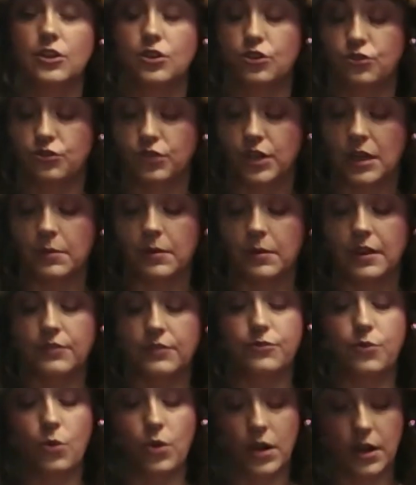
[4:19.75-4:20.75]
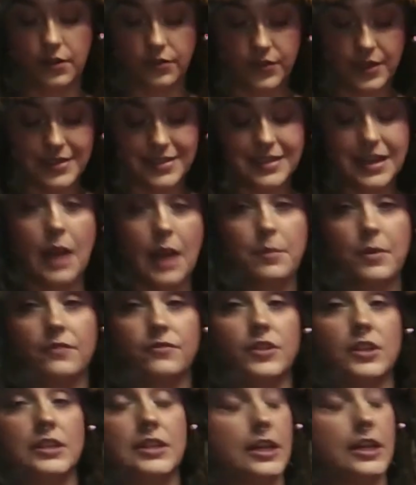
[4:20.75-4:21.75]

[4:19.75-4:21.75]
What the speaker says: and creamy for this time of the